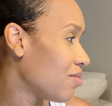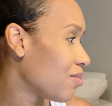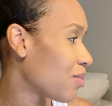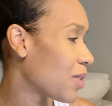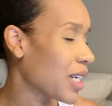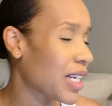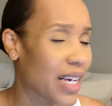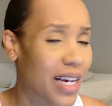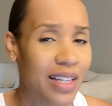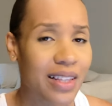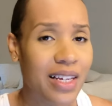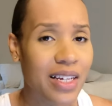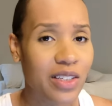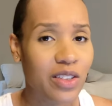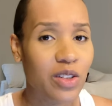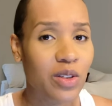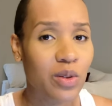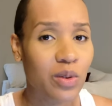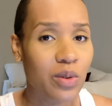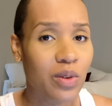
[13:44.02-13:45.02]
but yeah, they
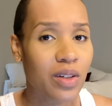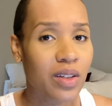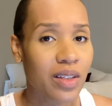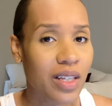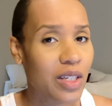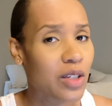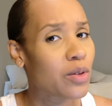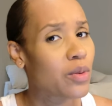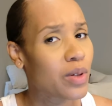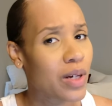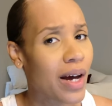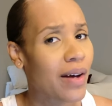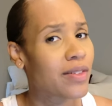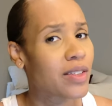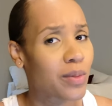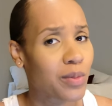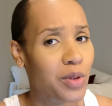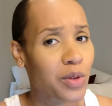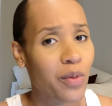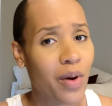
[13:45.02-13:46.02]
do they do have
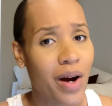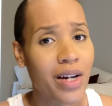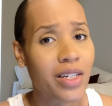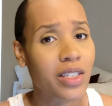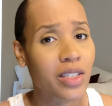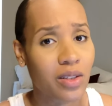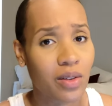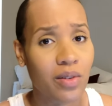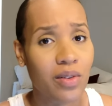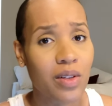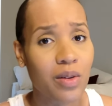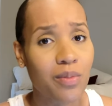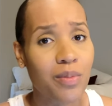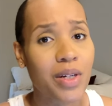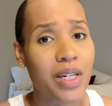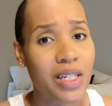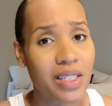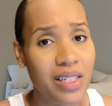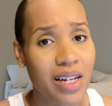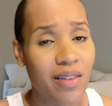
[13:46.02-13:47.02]
some scratches on them
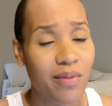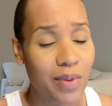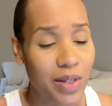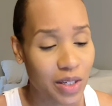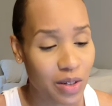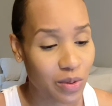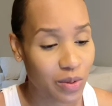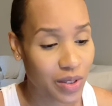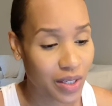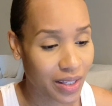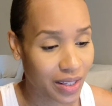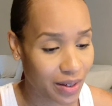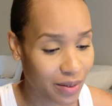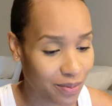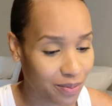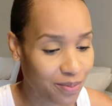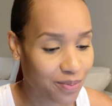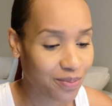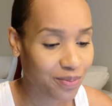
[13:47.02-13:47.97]
because I've been using them.